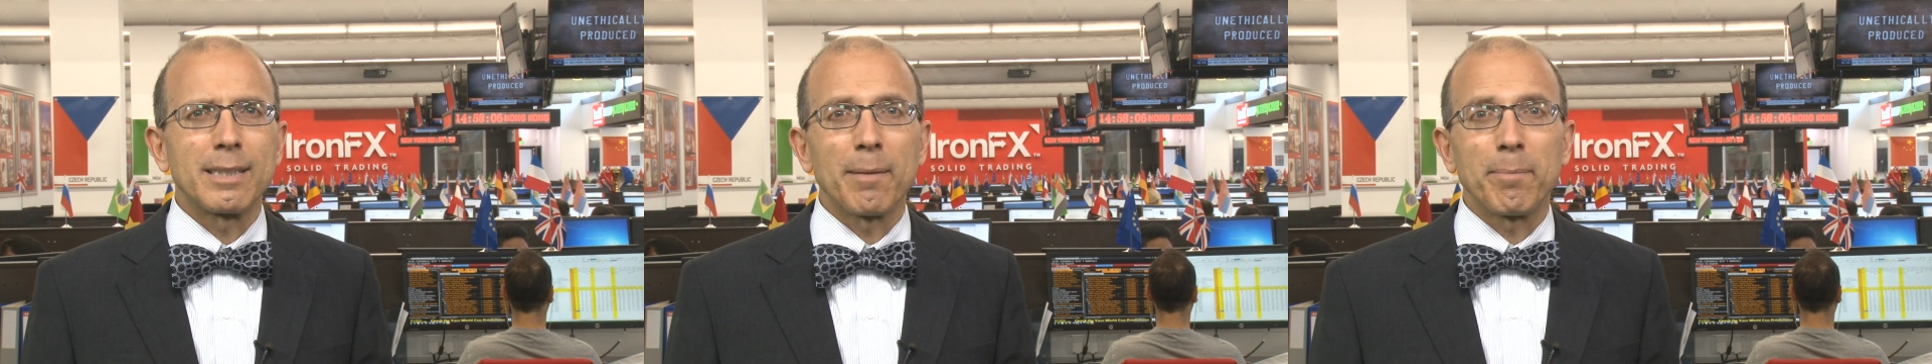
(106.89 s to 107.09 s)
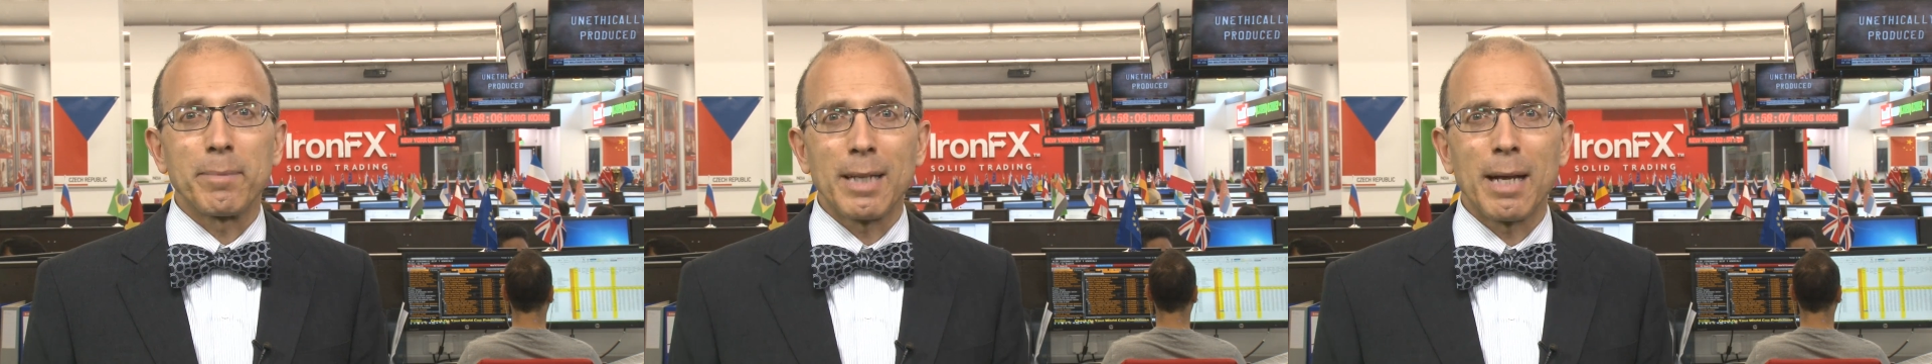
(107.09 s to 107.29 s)

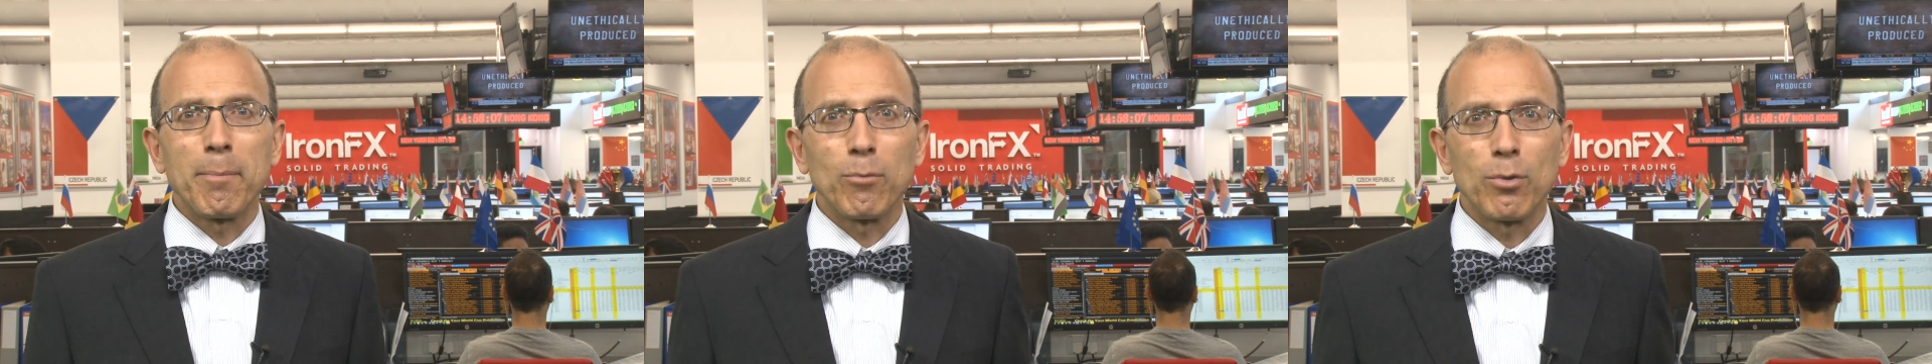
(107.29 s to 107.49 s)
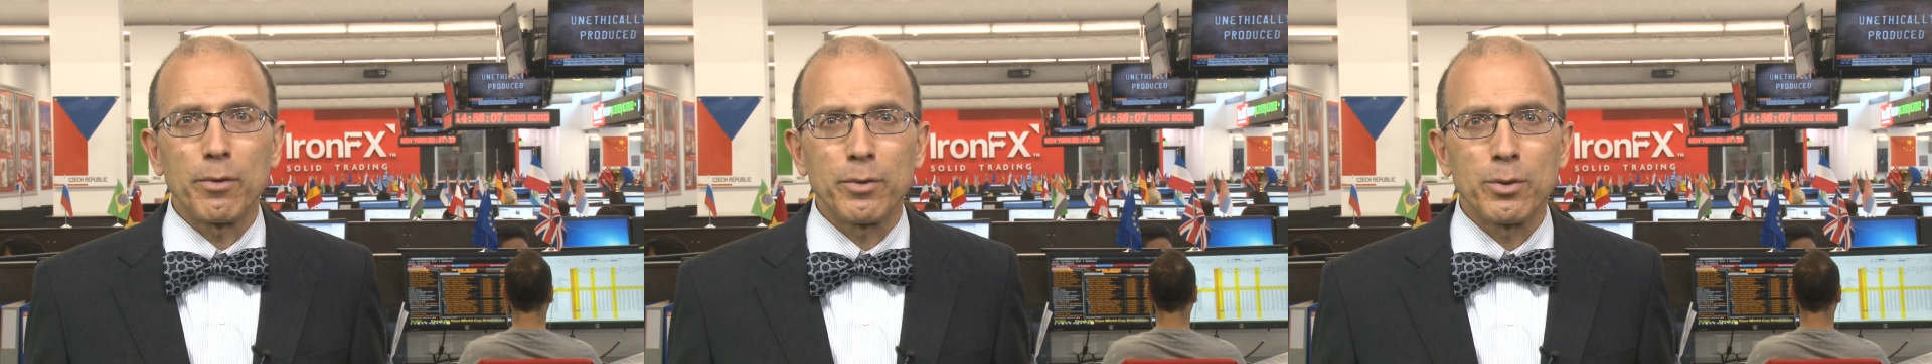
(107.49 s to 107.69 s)

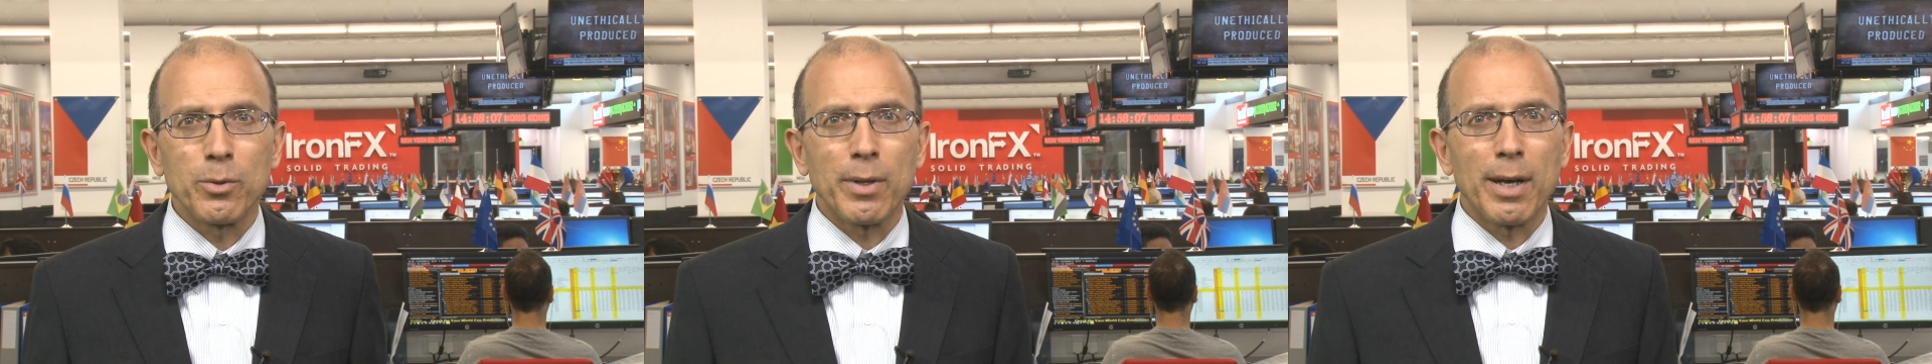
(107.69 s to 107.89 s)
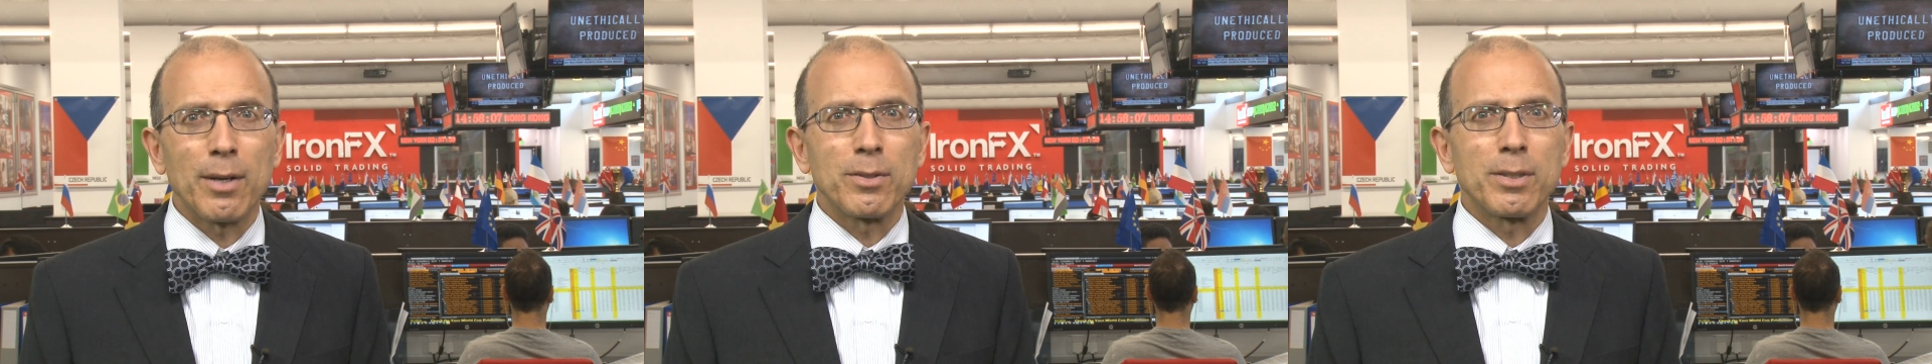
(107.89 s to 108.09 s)
September of
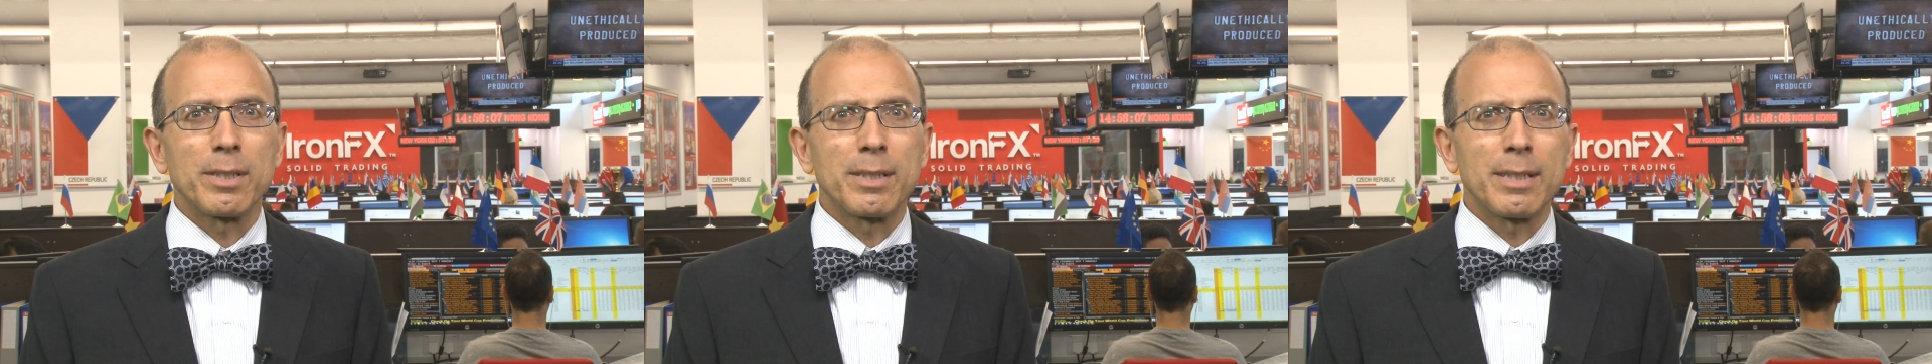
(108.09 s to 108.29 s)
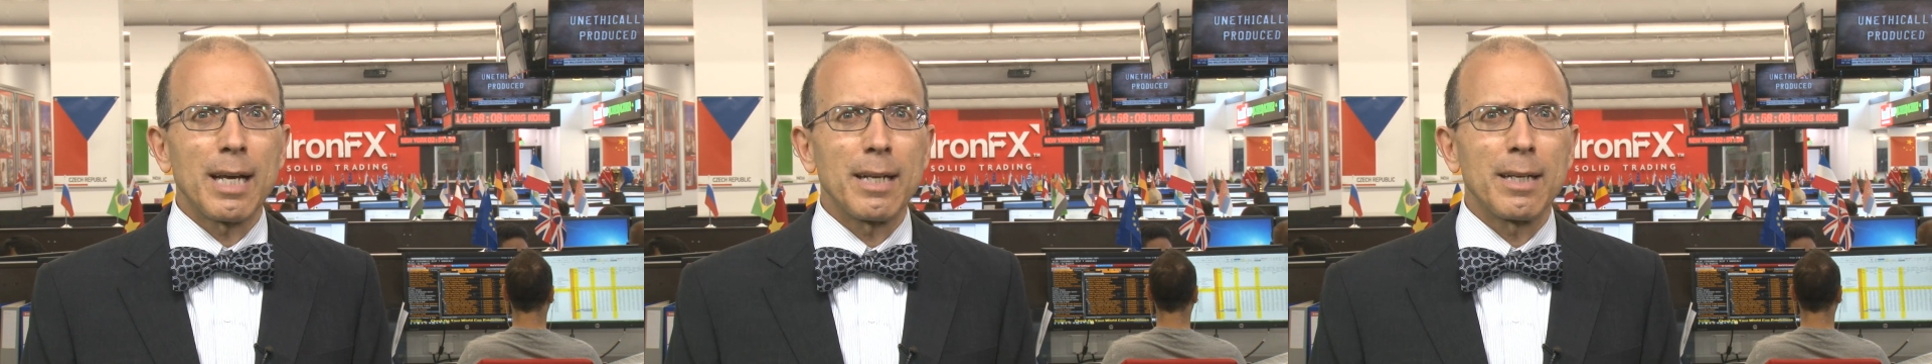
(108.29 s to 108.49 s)

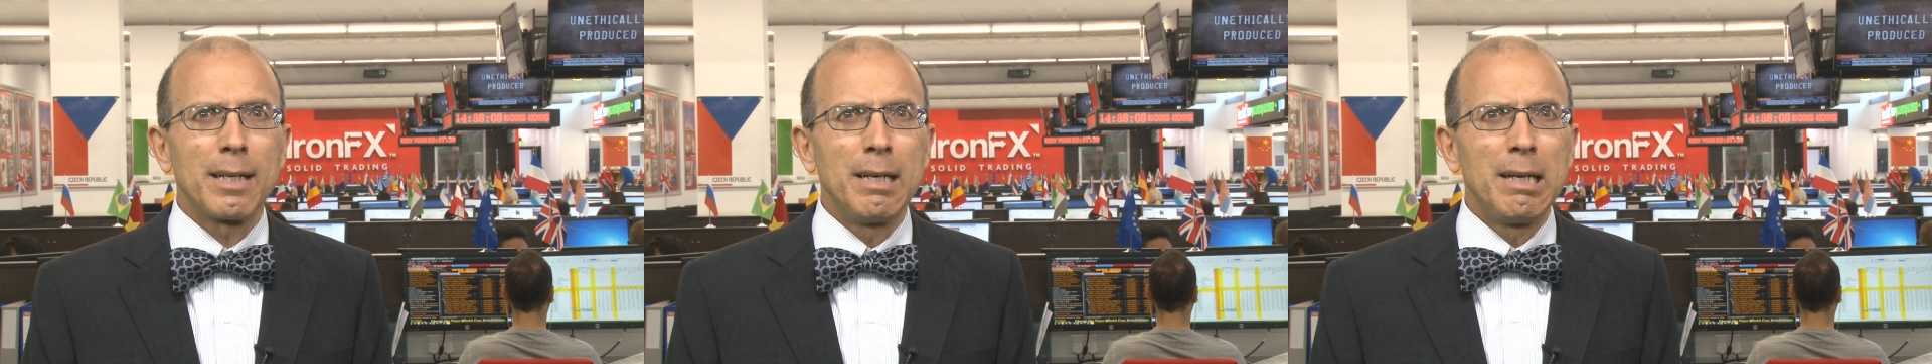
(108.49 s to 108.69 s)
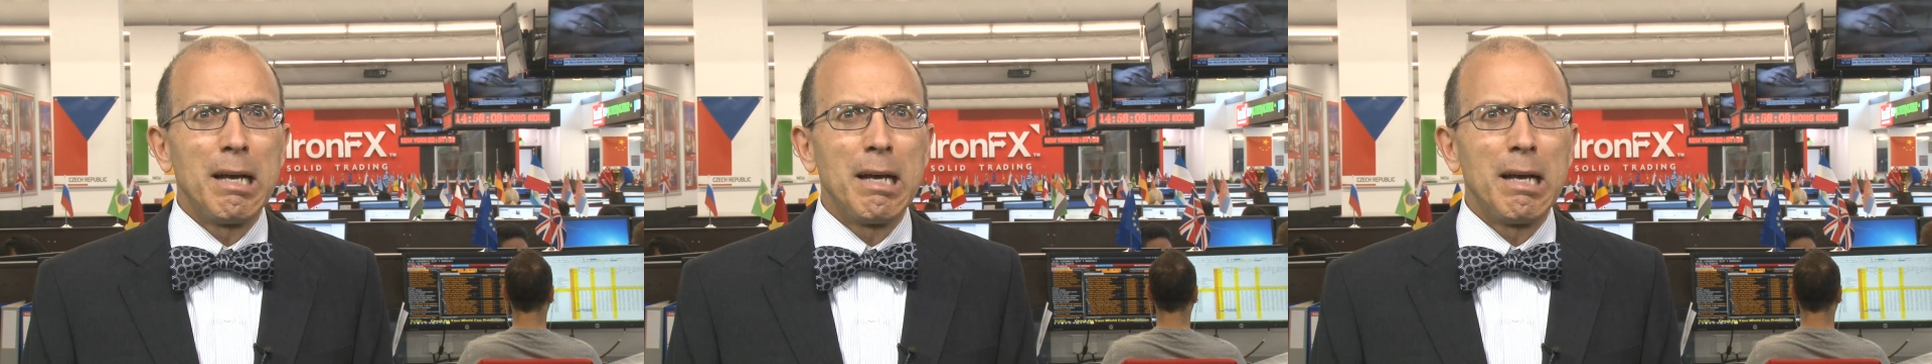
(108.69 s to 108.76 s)
2010